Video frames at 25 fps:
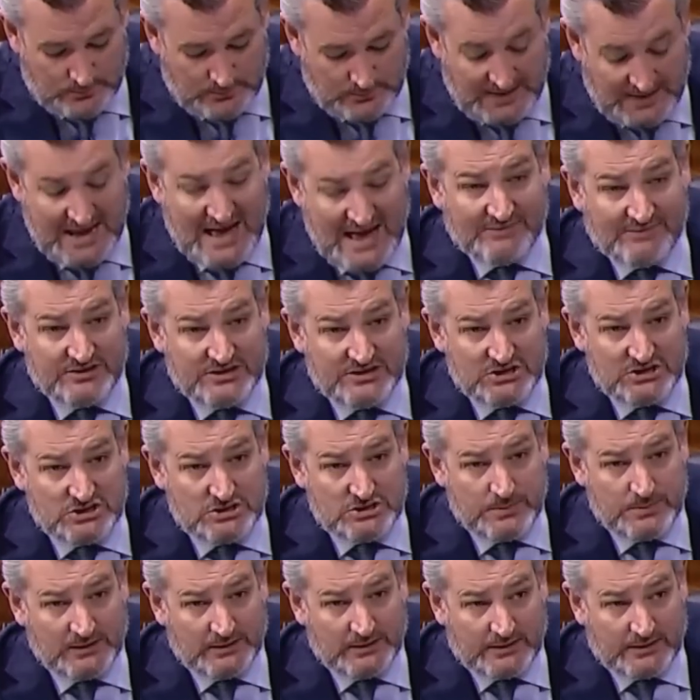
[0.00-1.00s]
they have a
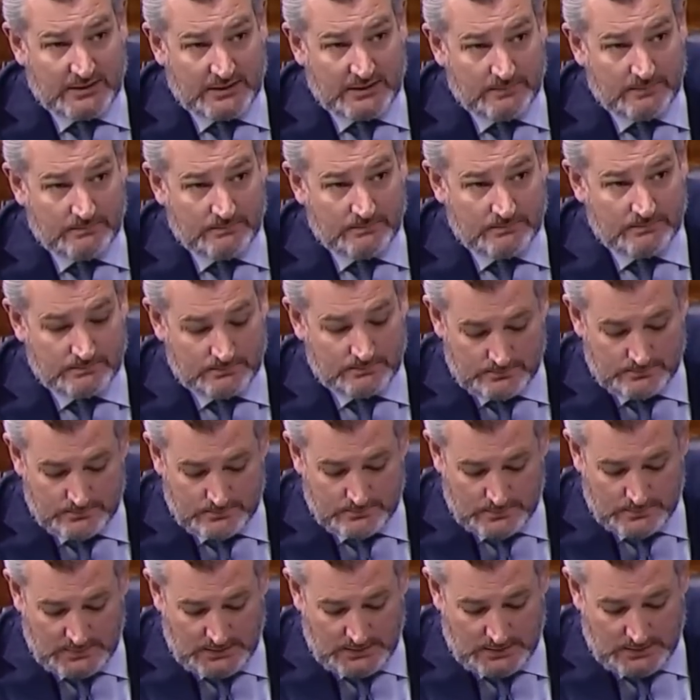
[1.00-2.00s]
disability.
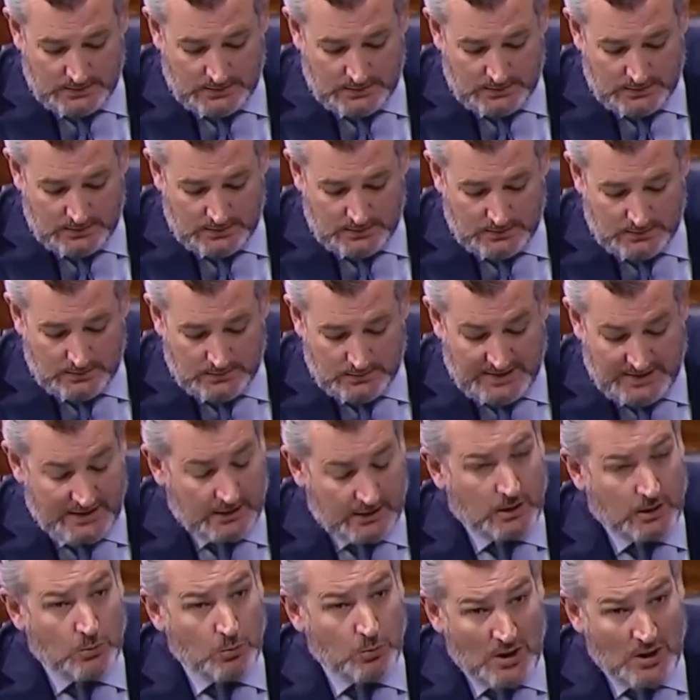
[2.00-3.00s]
They
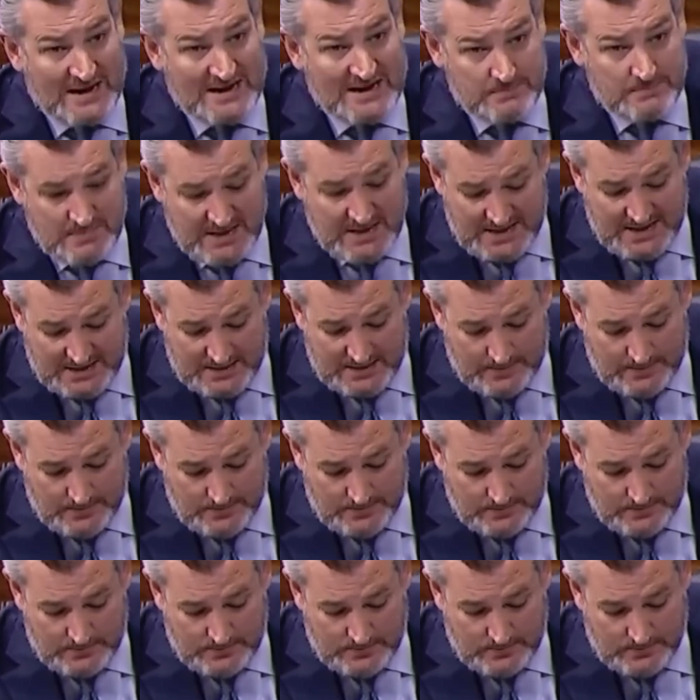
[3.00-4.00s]
are white men.
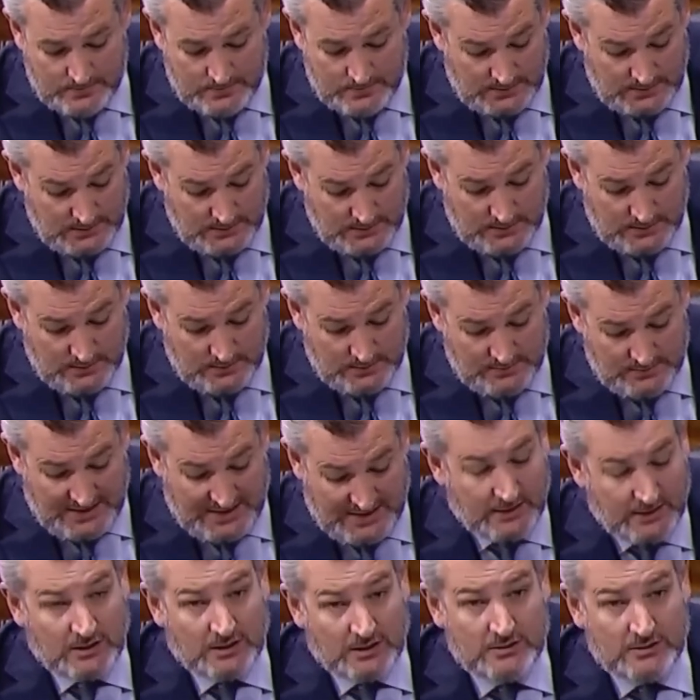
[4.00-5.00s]

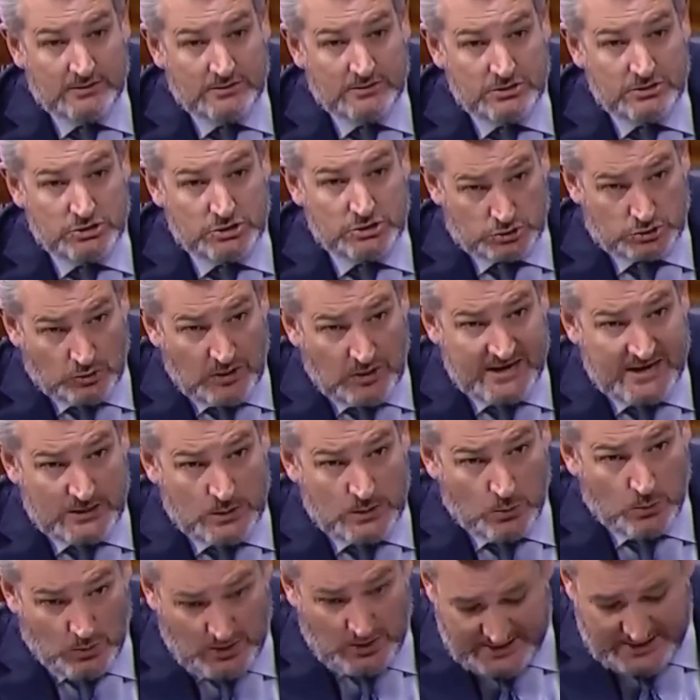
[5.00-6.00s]
They are straight
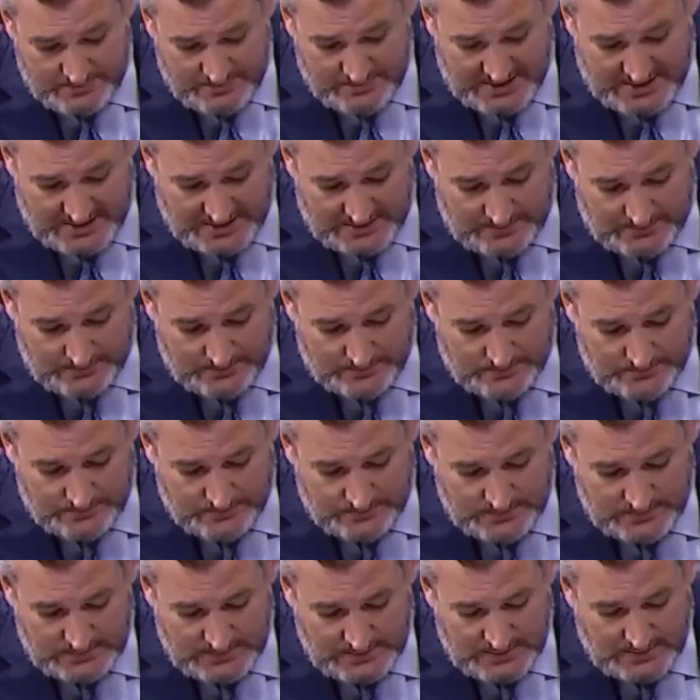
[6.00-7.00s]
white men.
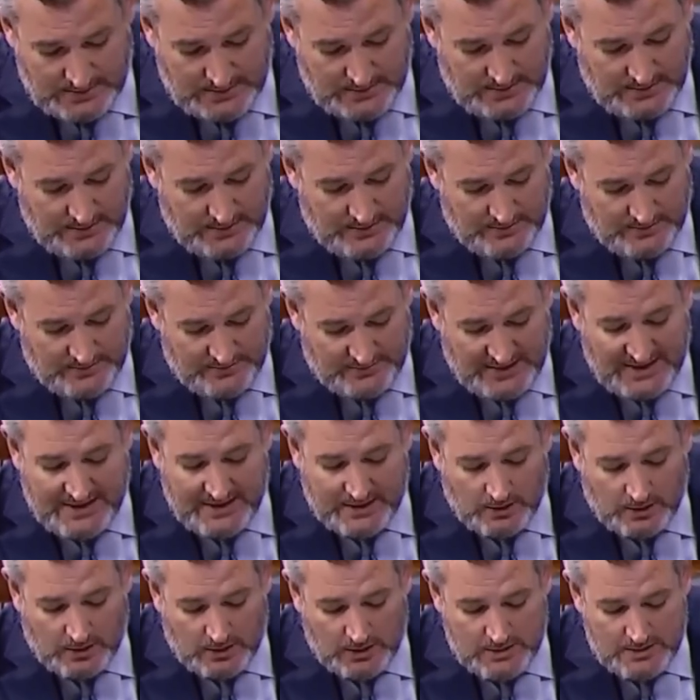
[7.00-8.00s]
They
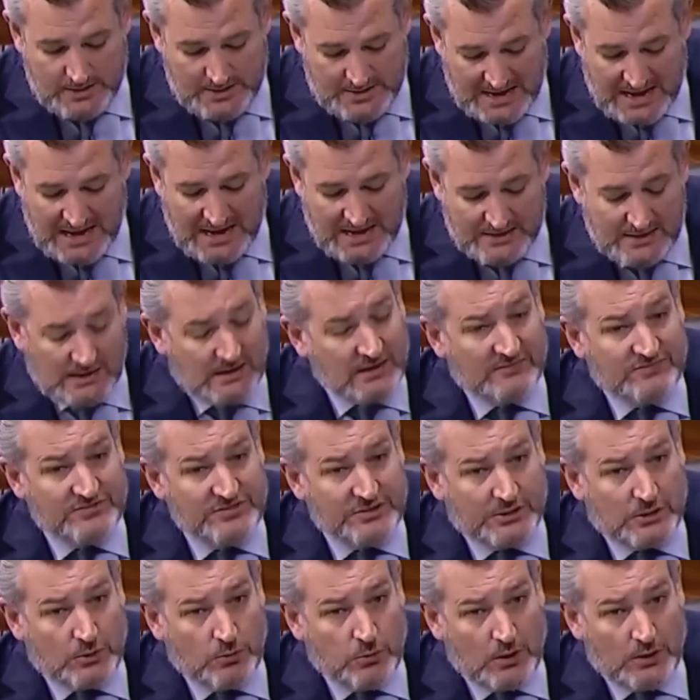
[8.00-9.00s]
are not of
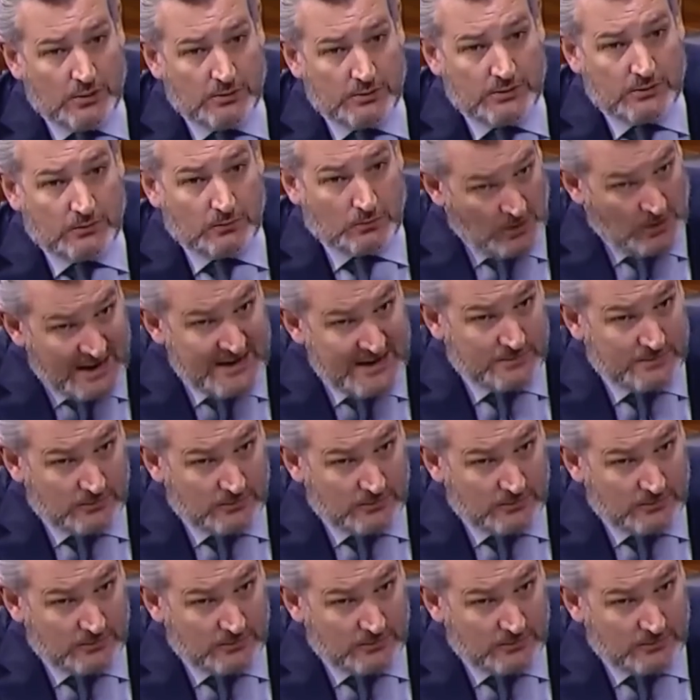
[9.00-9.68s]
the, quote, right